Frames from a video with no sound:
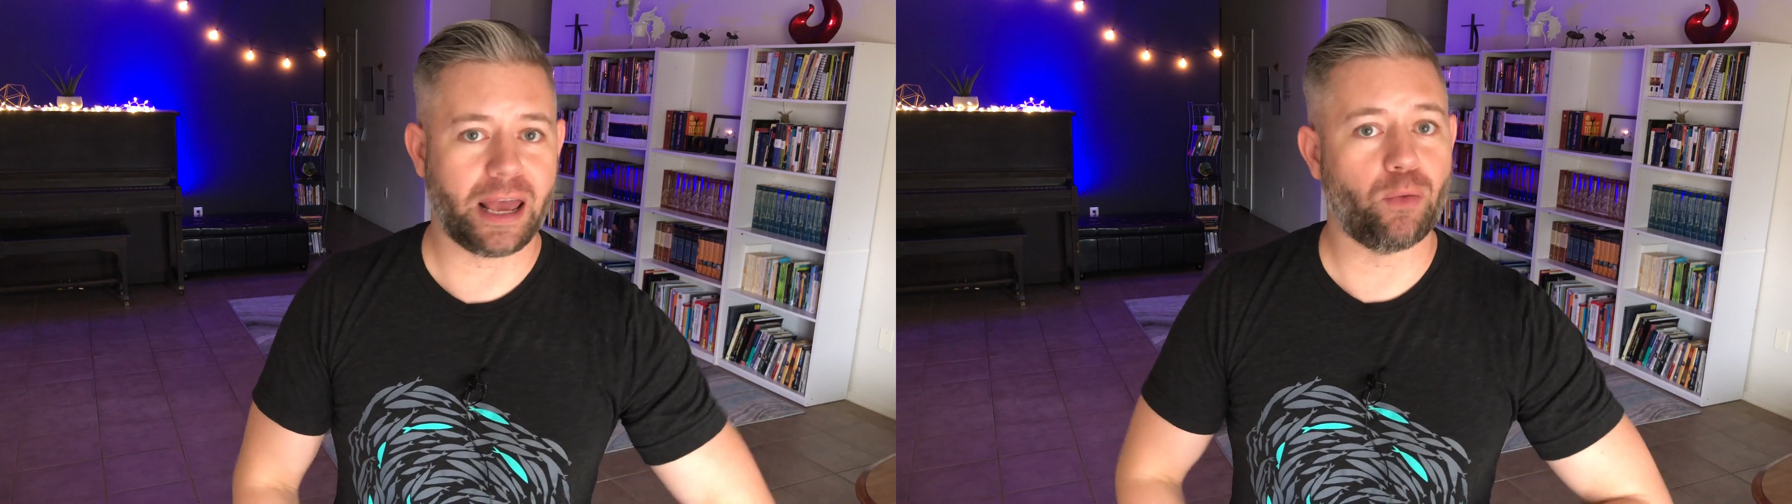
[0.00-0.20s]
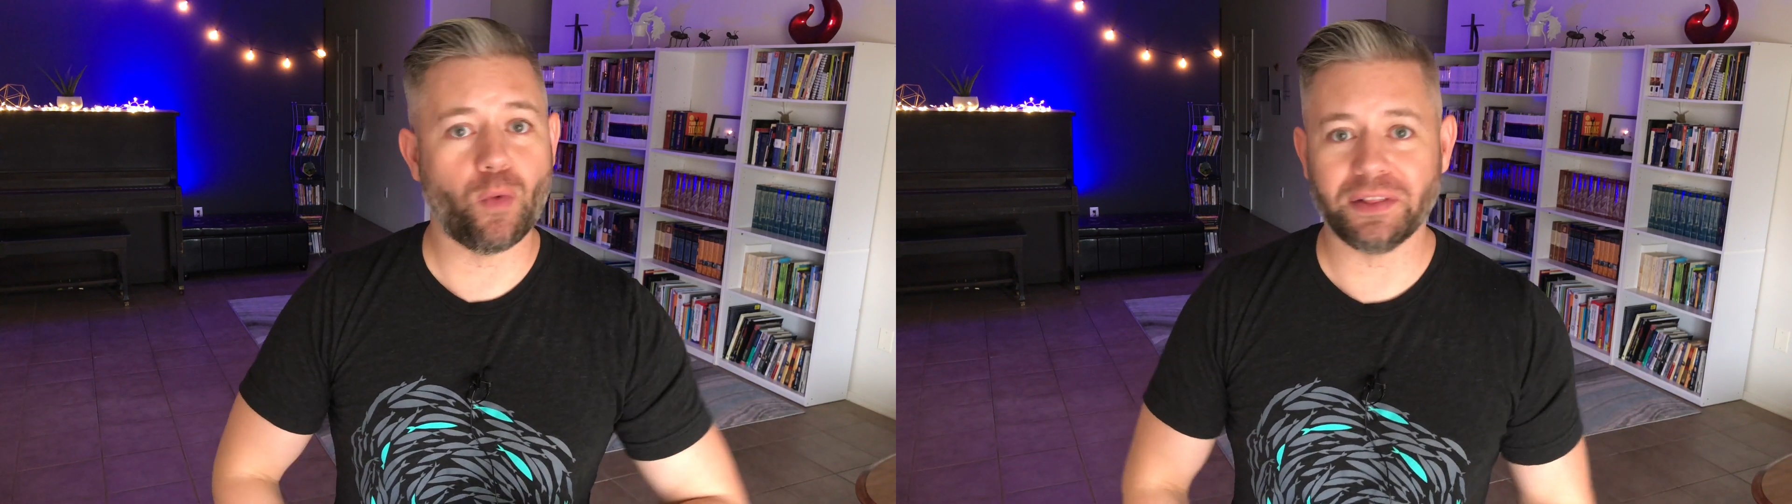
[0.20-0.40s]

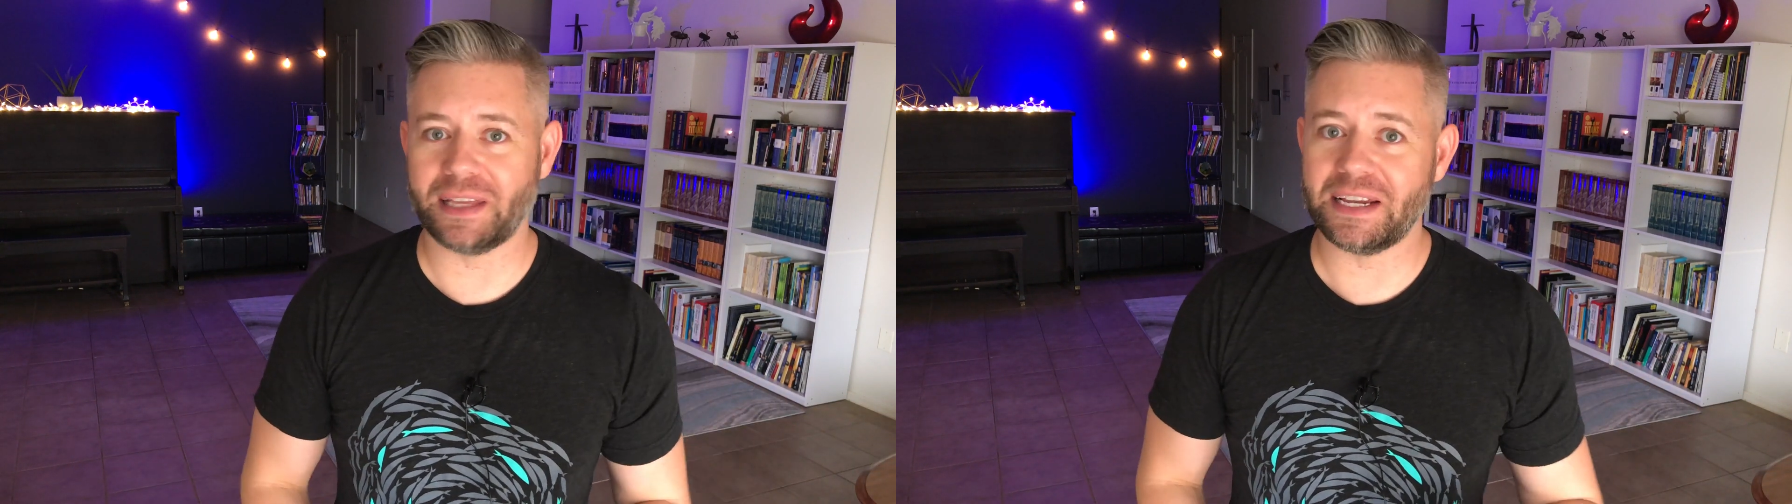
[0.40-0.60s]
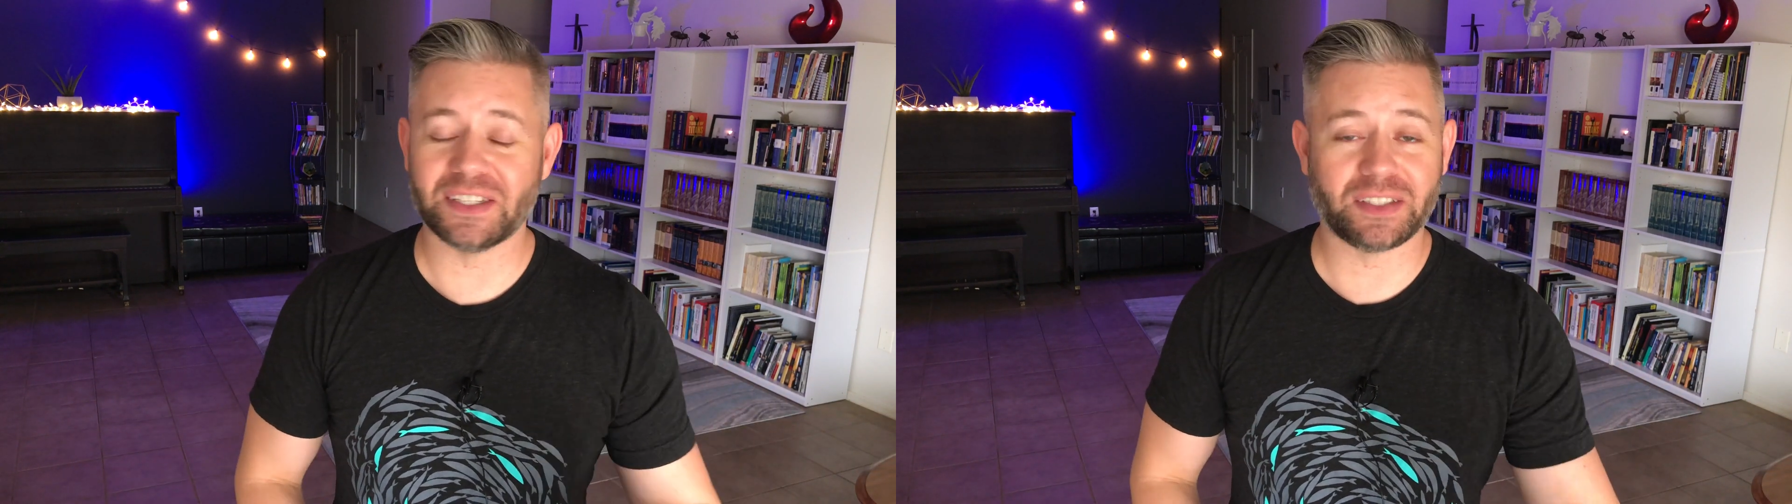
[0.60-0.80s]
and what
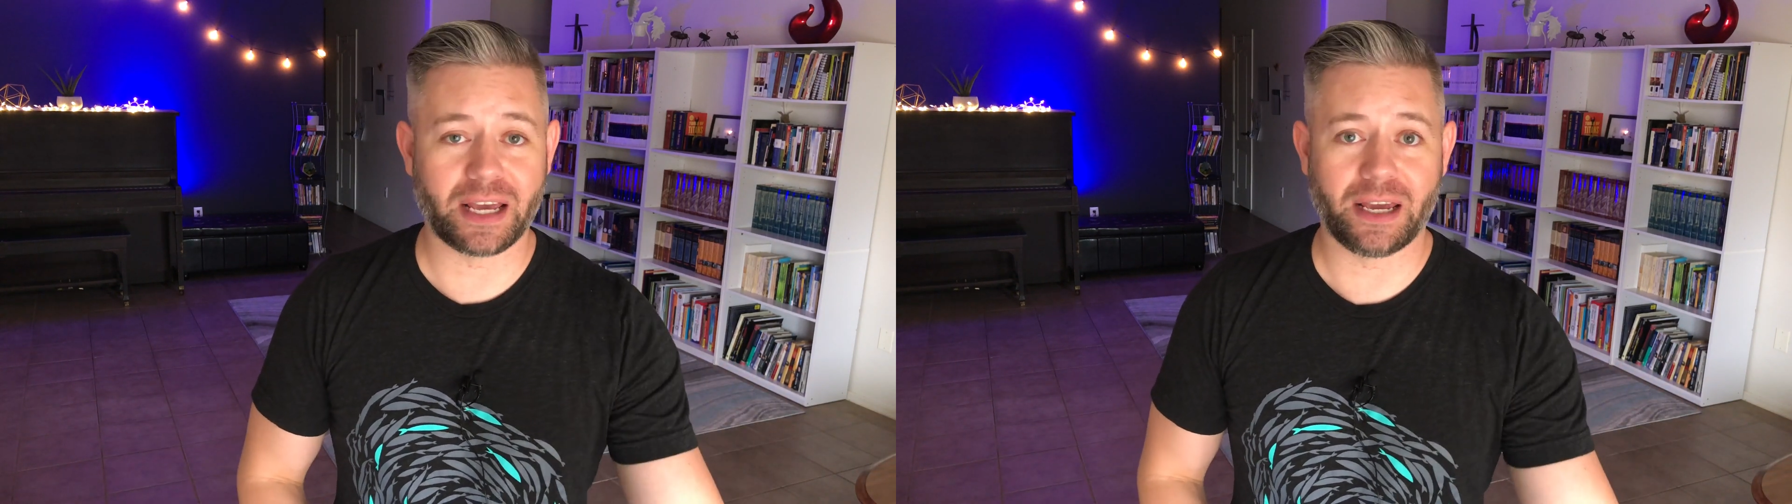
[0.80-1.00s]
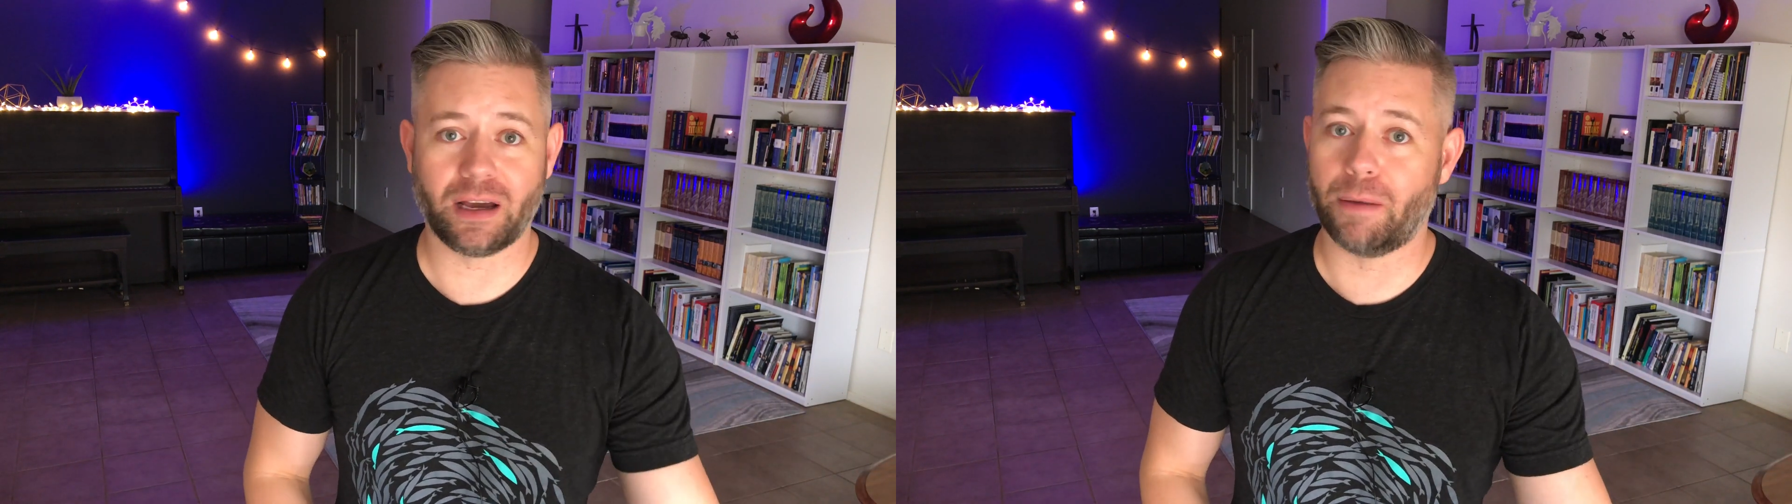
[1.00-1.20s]
they
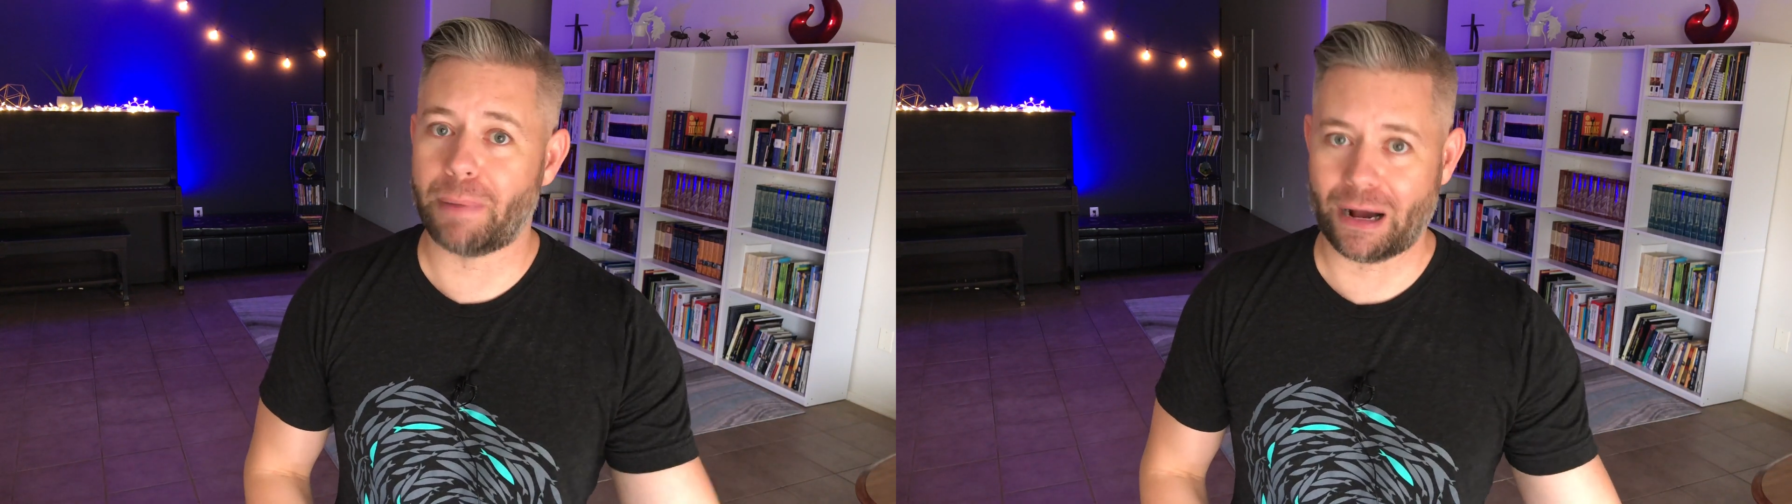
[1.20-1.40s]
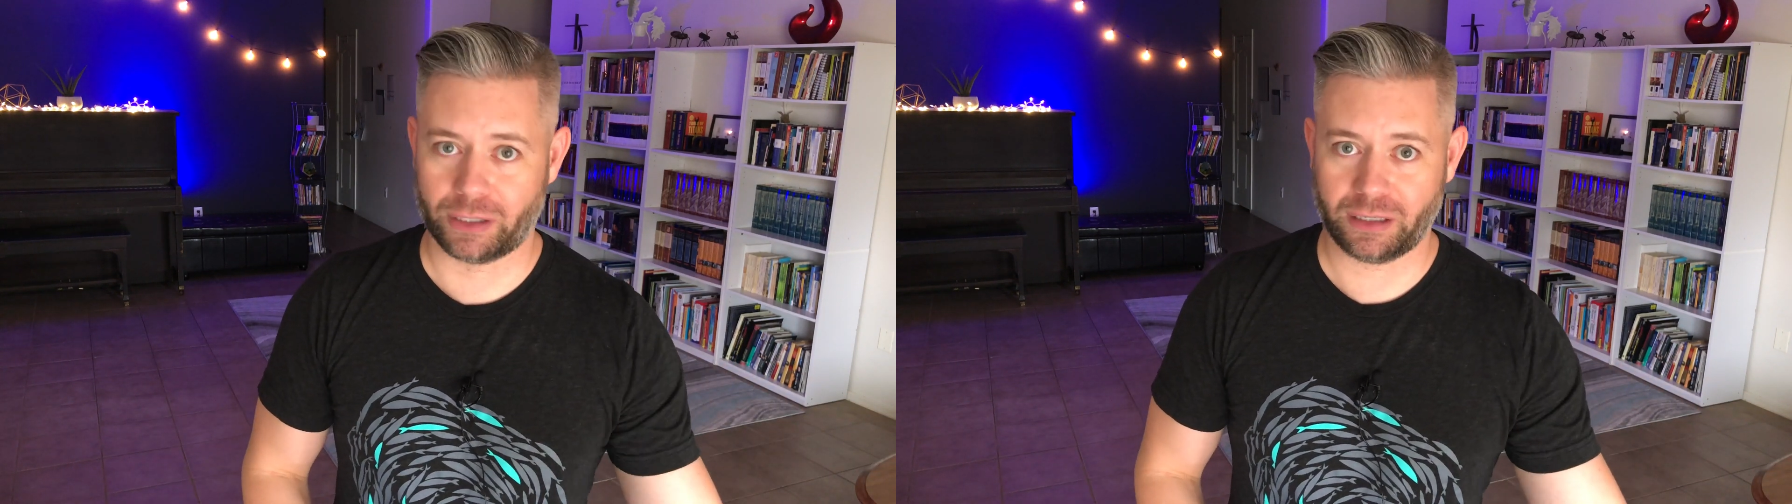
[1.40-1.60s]
say
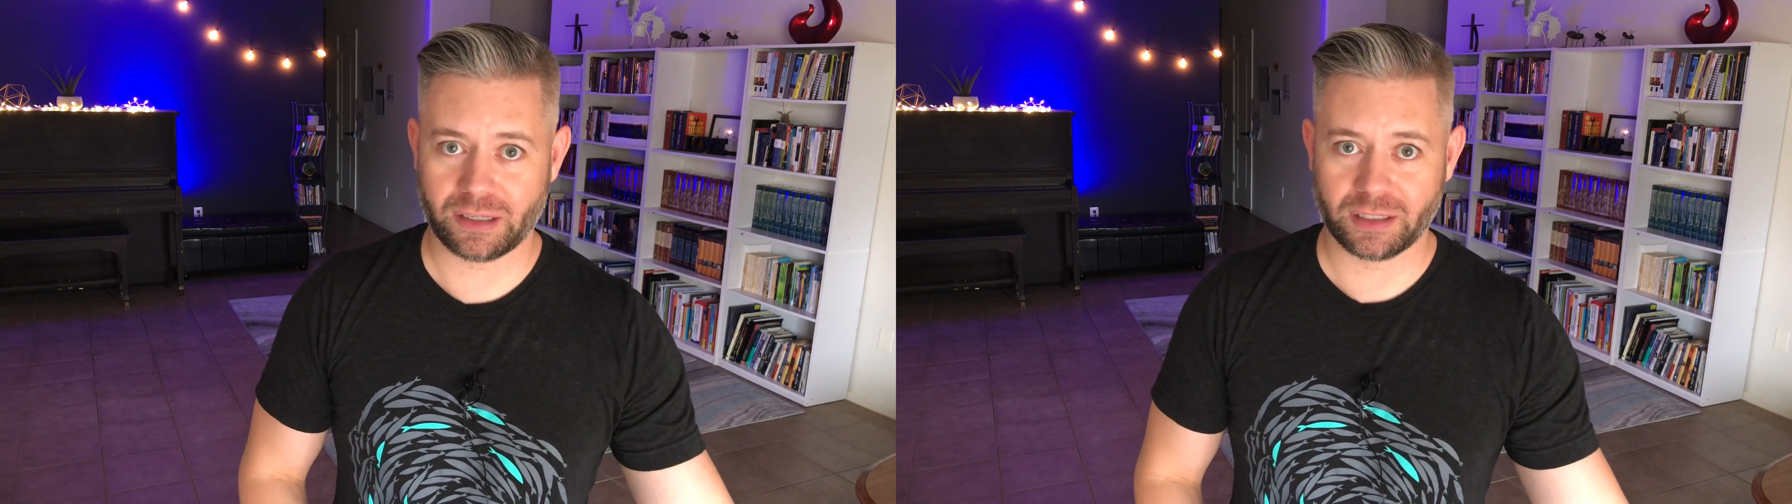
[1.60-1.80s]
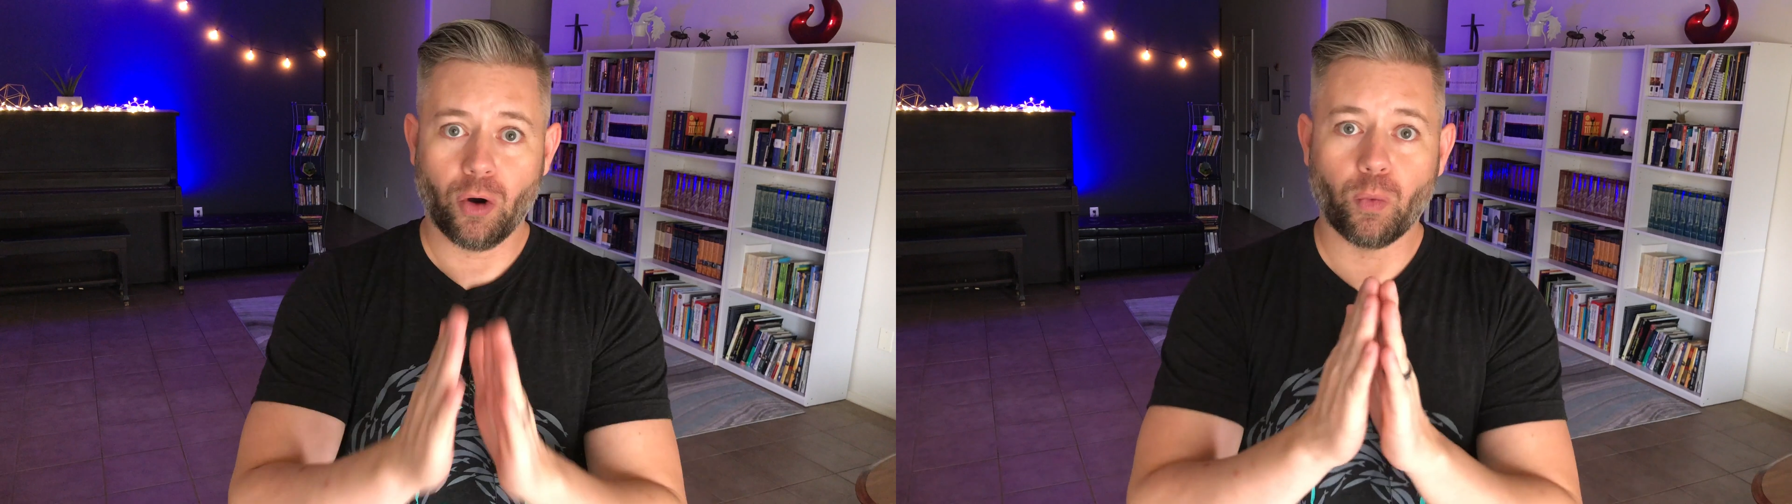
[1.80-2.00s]
about us.